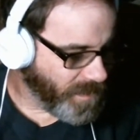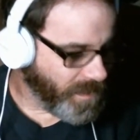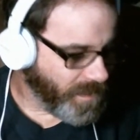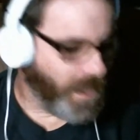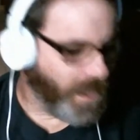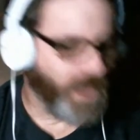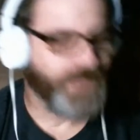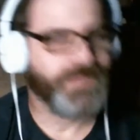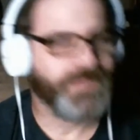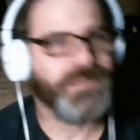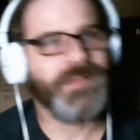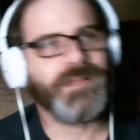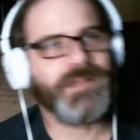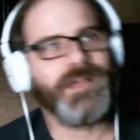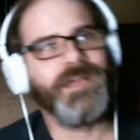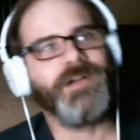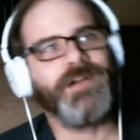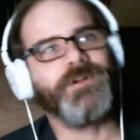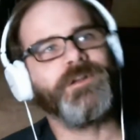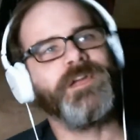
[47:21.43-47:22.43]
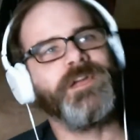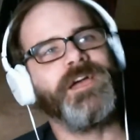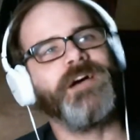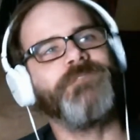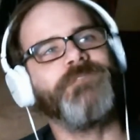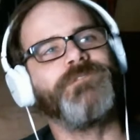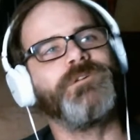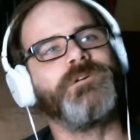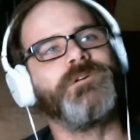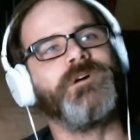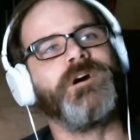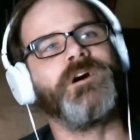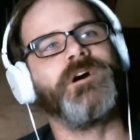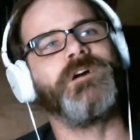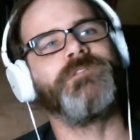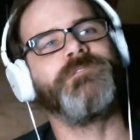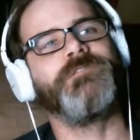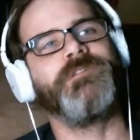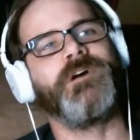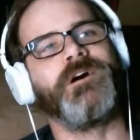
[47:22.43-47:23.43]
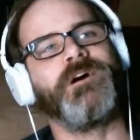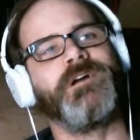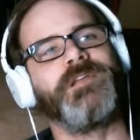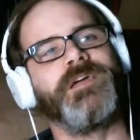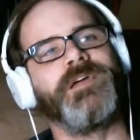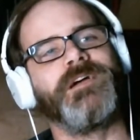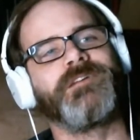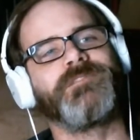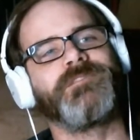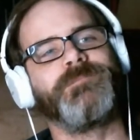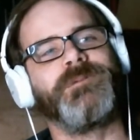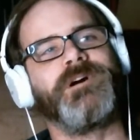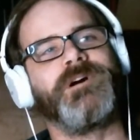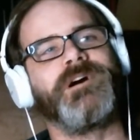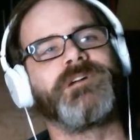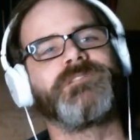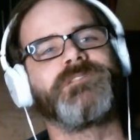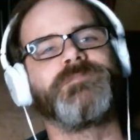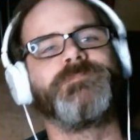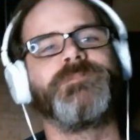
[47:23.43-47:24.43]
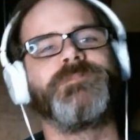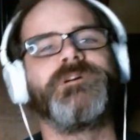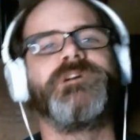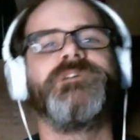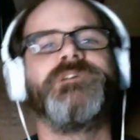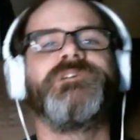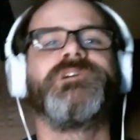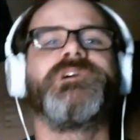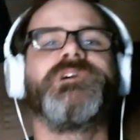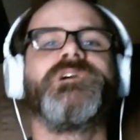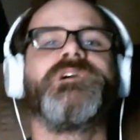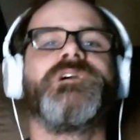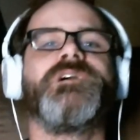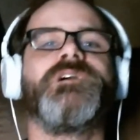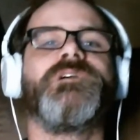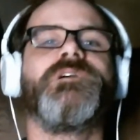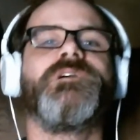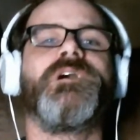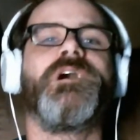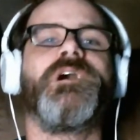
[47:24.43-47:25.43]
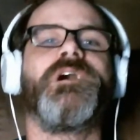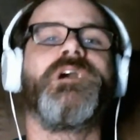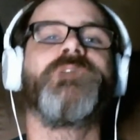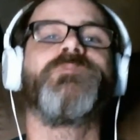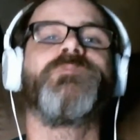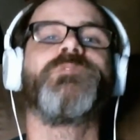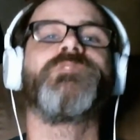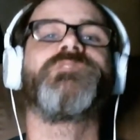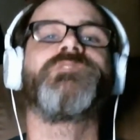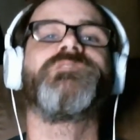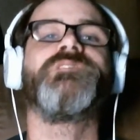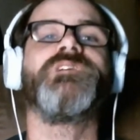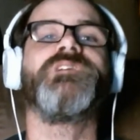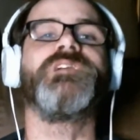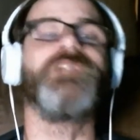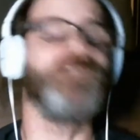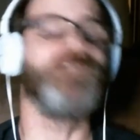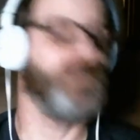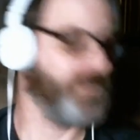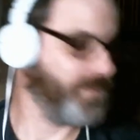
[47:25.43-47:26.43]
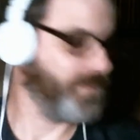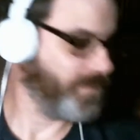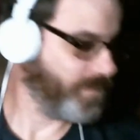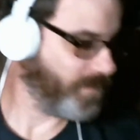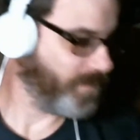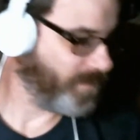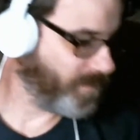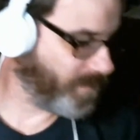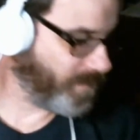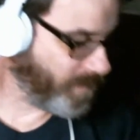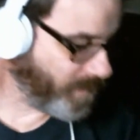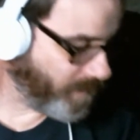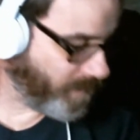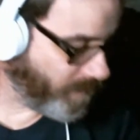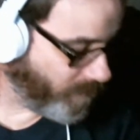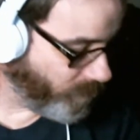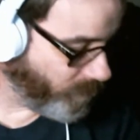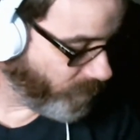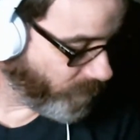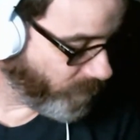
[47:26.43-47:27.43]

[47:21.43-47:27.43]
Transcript: I think I already have you on Xbox, but I will see. So